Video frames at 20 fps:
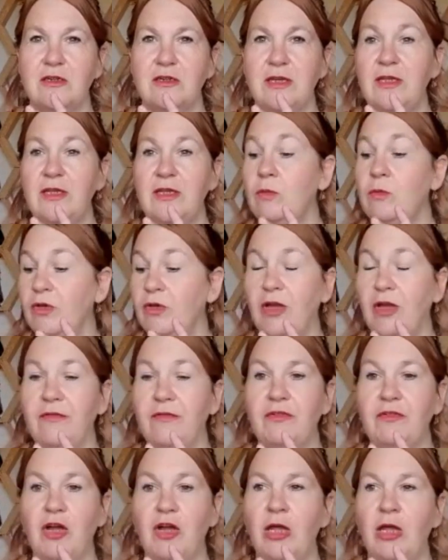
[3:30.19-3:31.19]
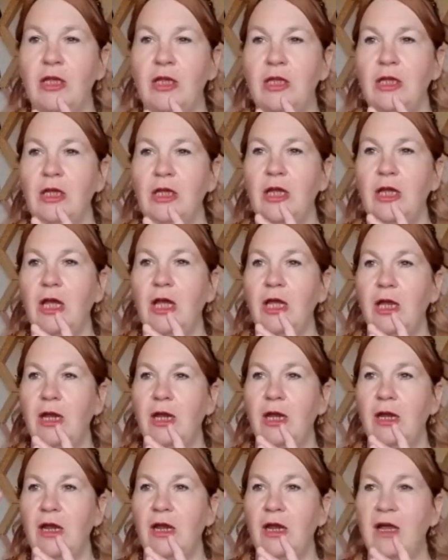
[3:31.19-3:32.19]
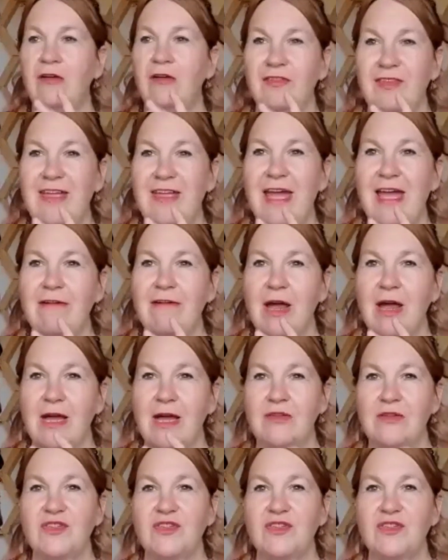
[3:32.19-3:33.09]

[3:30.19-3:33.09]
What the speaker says: in the one I've got of nerol.